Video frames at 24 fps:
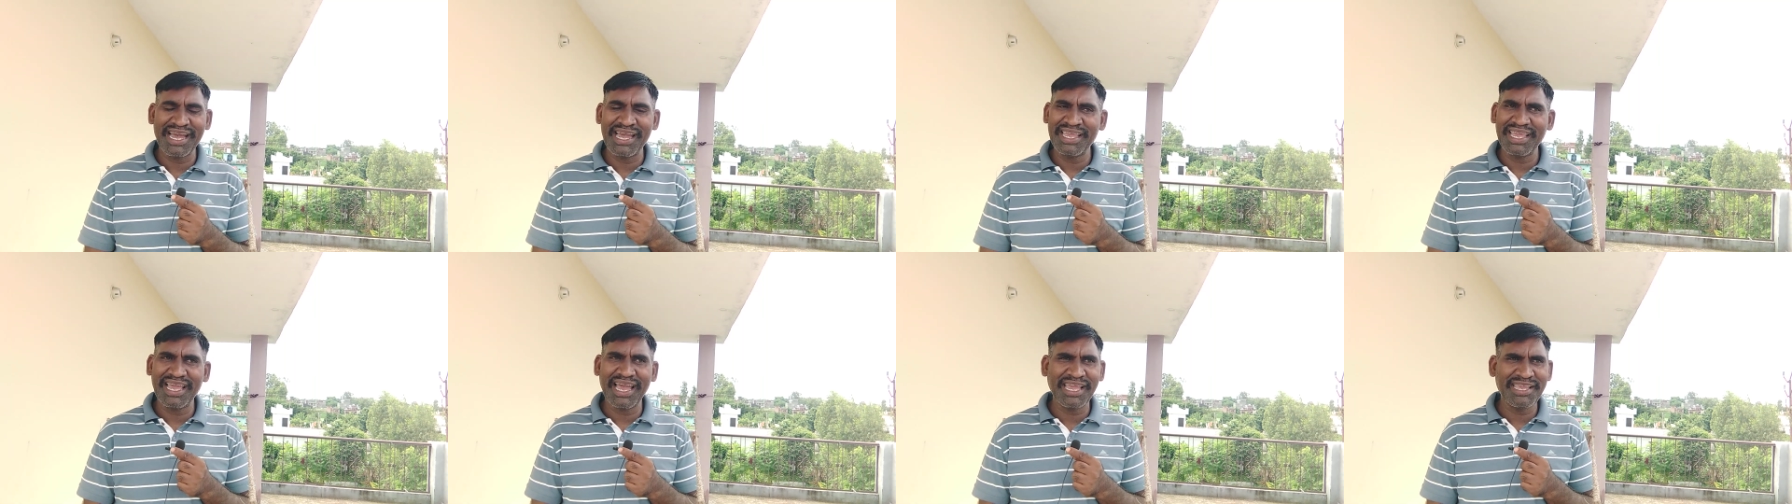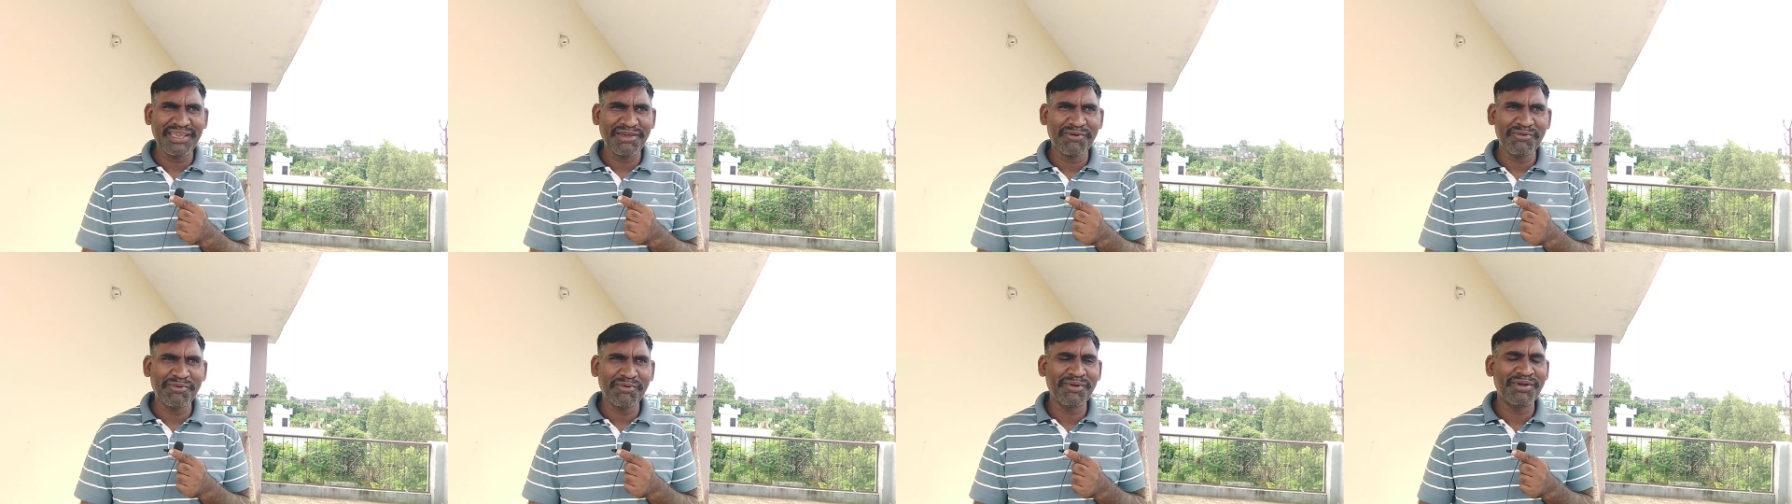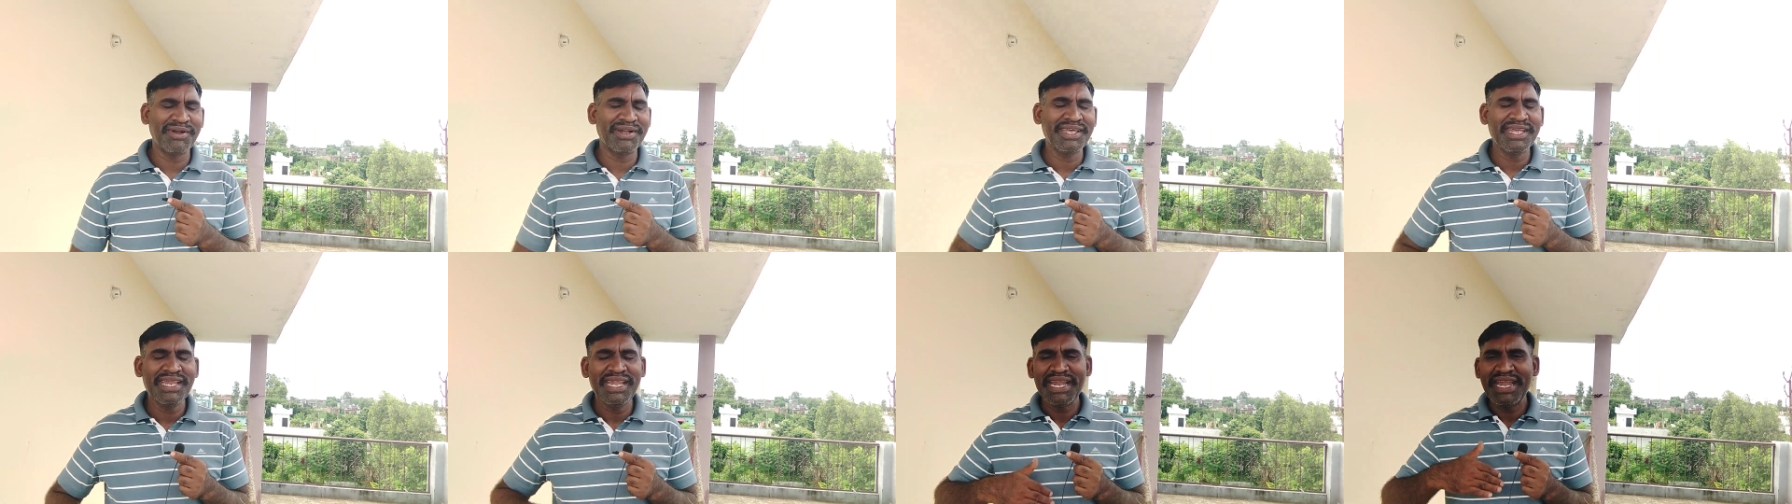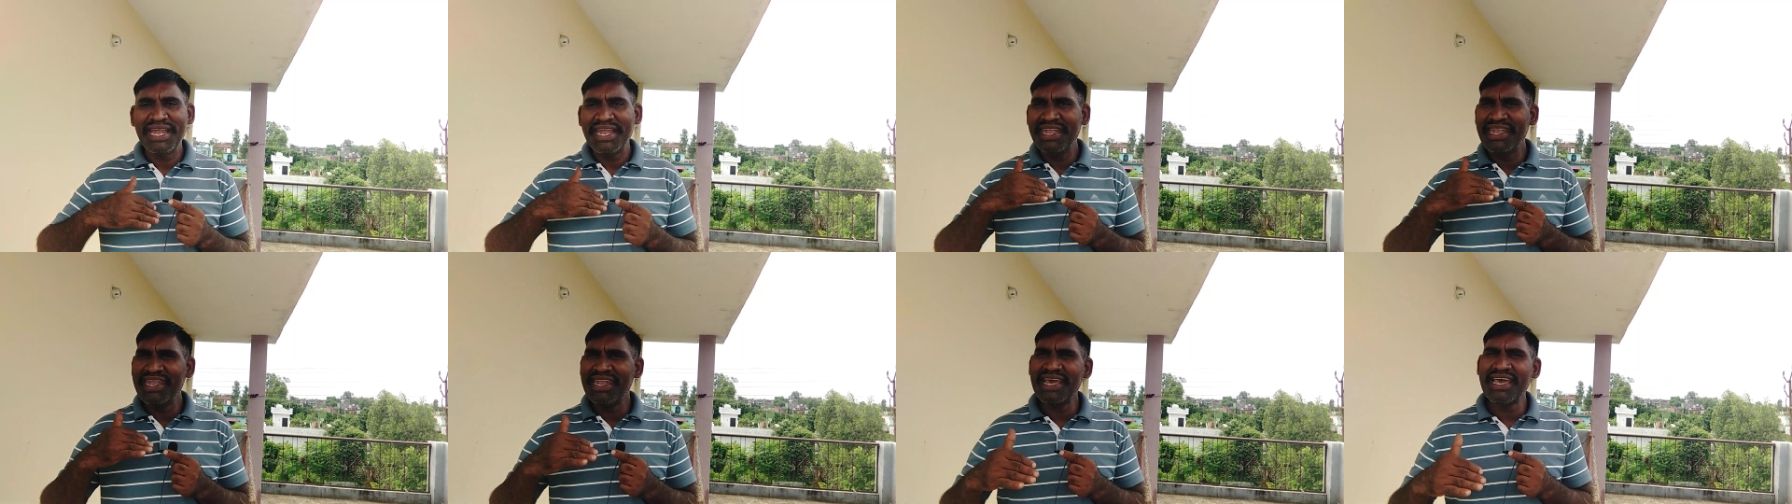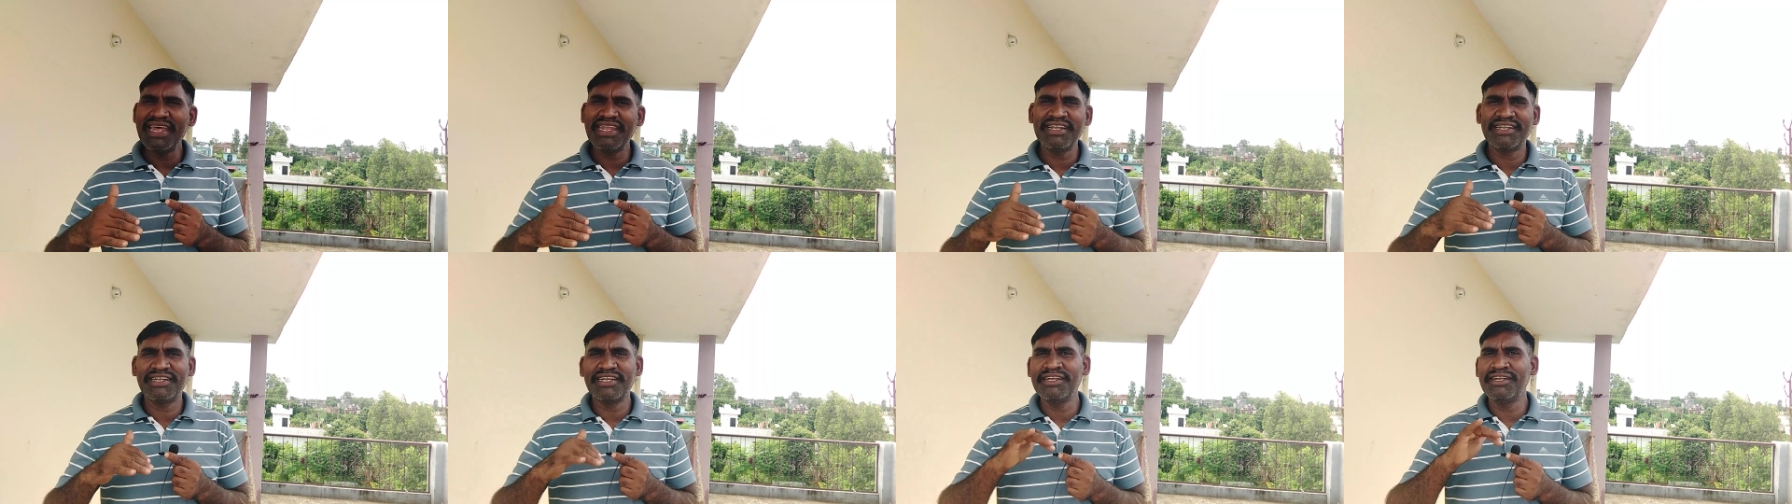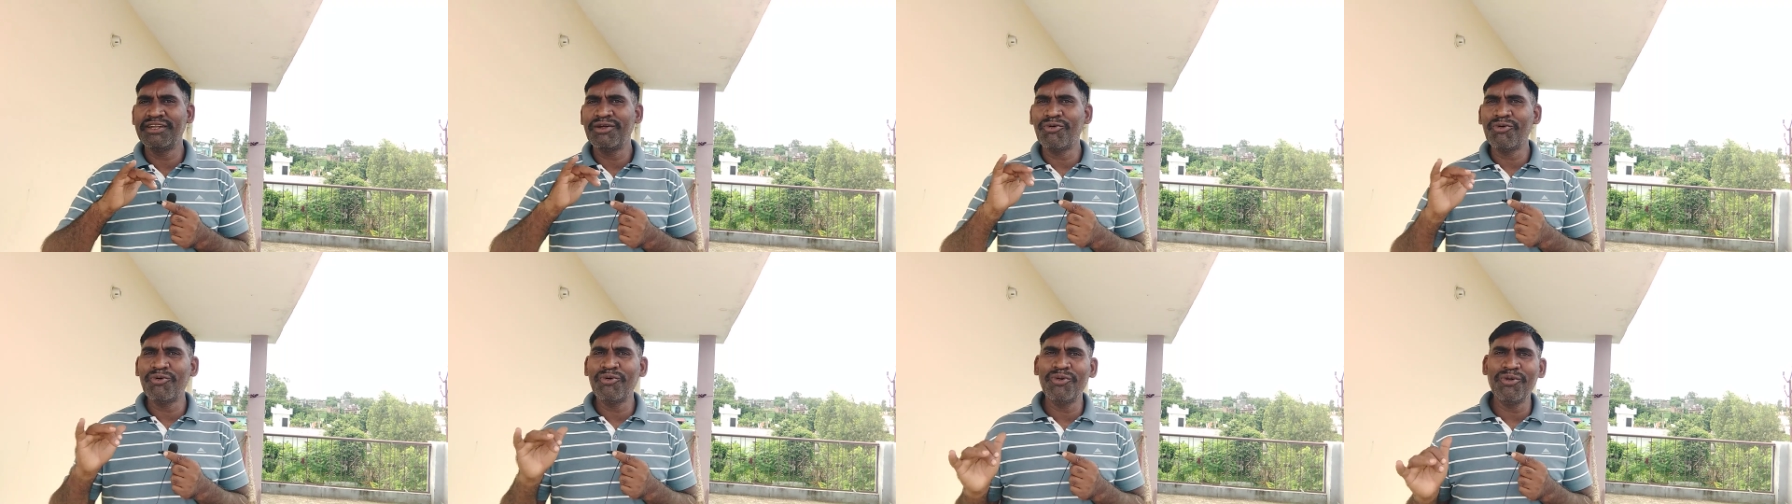I, I have already
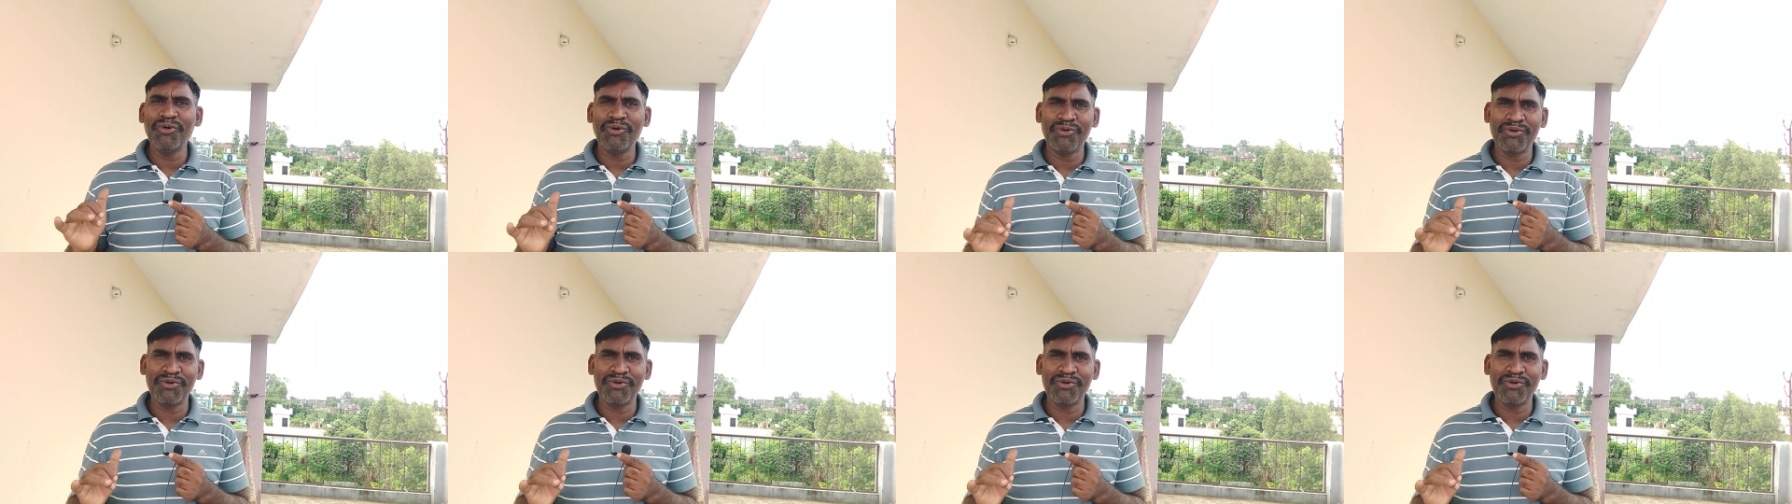narrated all